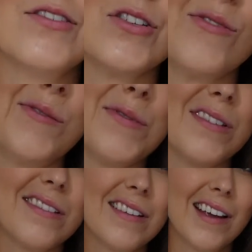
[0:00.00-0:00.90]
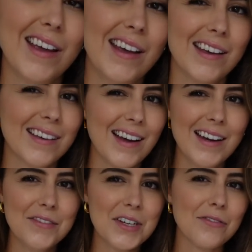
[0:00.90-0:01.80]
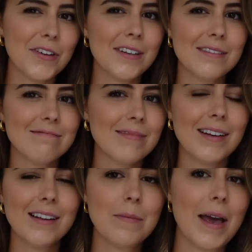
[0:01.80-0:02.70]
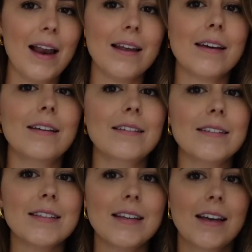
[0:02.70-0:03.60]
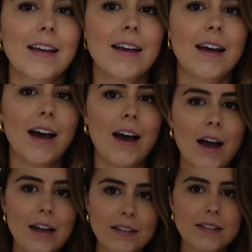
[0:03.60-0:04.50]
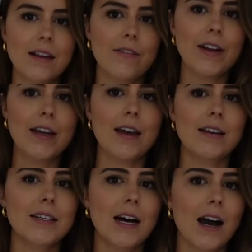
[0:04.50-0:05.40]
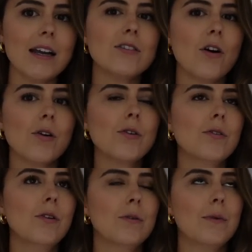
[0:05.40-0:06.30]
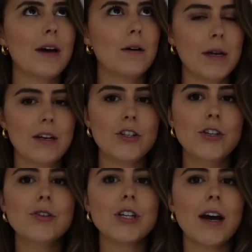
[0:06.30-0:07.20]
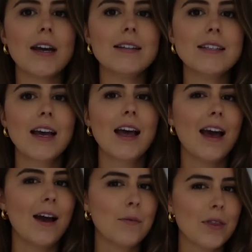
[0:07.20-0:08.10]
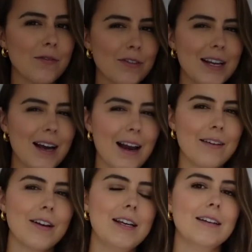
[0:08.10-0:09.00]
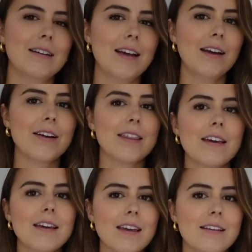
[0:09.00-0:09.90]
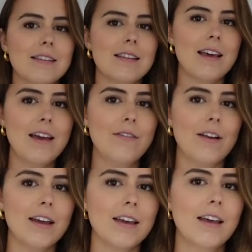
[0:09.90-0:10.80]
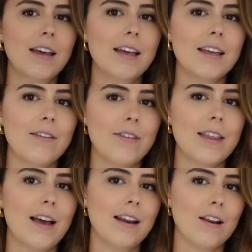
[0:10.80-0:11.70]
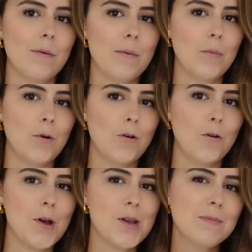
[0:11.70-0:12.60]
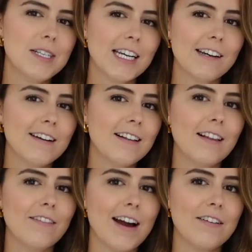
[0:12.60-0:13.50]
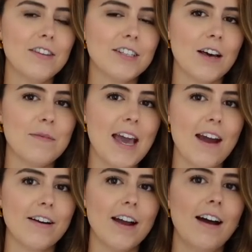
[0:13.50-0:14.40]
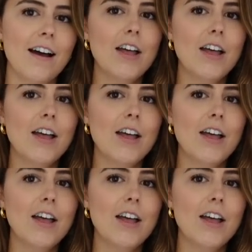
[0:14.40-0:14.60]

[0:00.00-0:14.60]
I just thought it was kind of different, a little bit elegant. Uh, it's lovely and tight on without being too tight. And what they've really cleverly done here, I think, is that they've like given that little bit more material around the tummy area